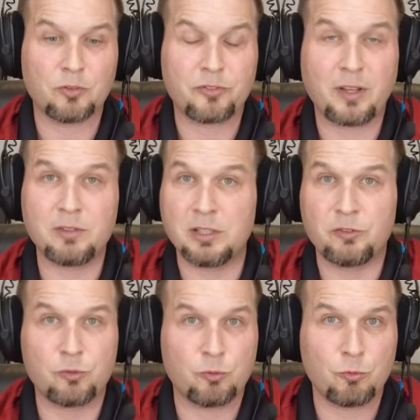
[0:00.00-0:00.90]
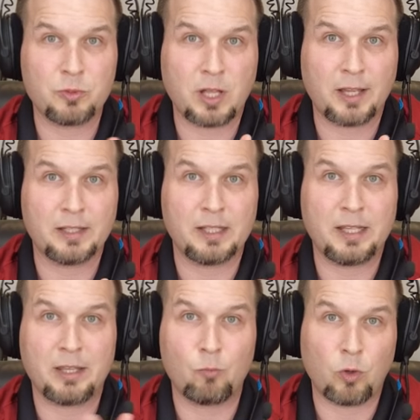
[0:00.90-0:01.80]
72,
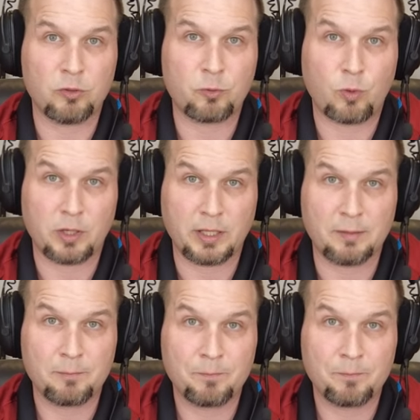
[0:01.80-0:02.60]
90, and 120.